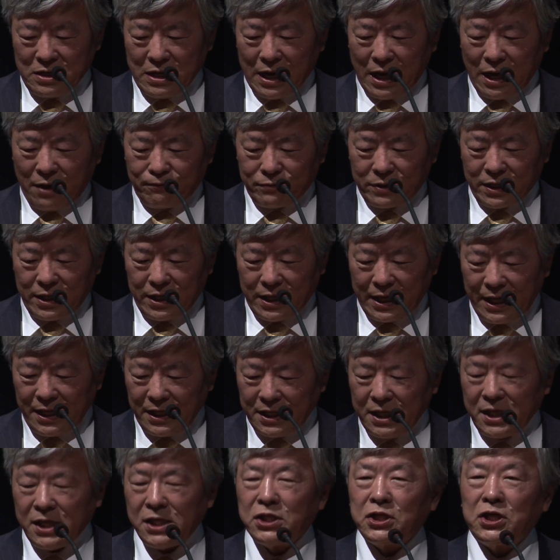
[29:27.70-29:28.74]
after
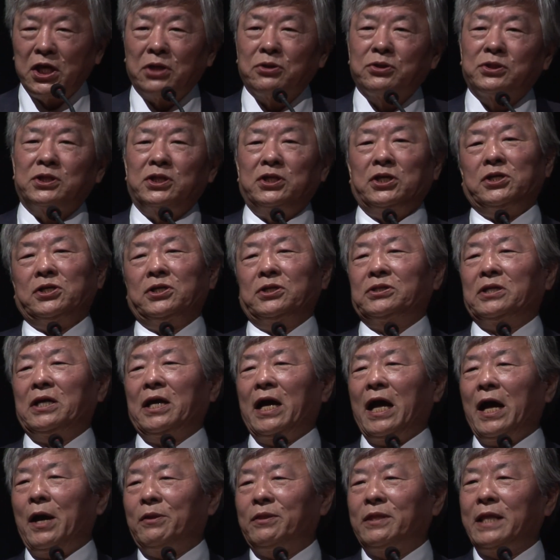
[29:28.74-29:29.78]
86 years,
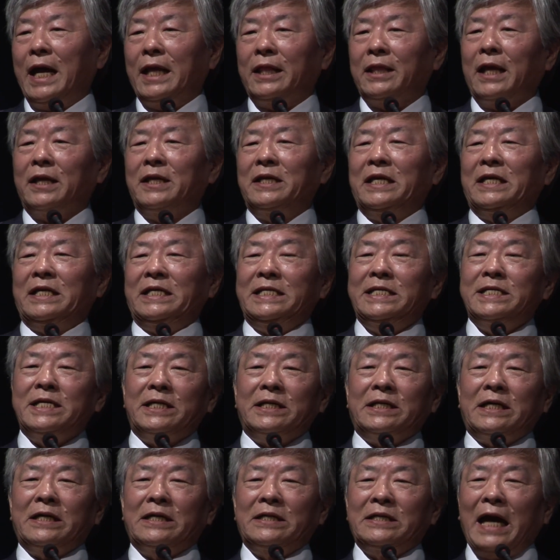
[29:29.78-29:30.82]
that
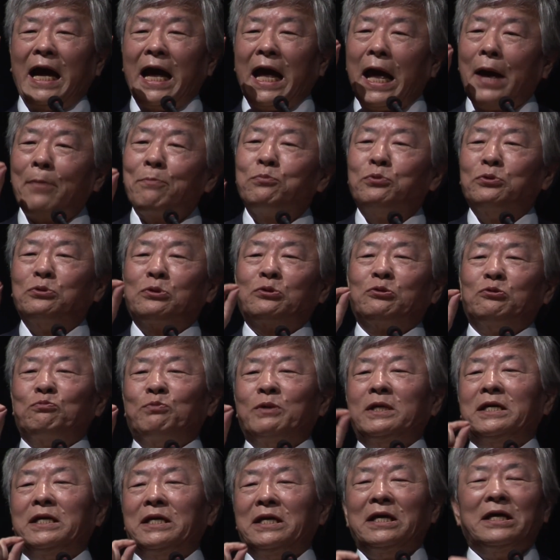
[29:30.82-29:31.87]
year happened to
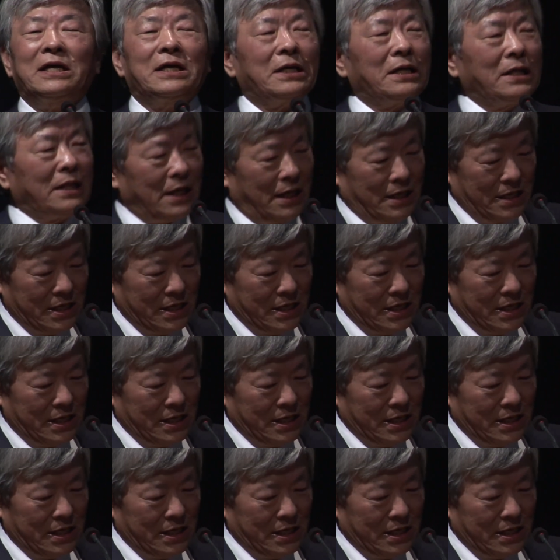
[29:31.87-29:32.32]
be the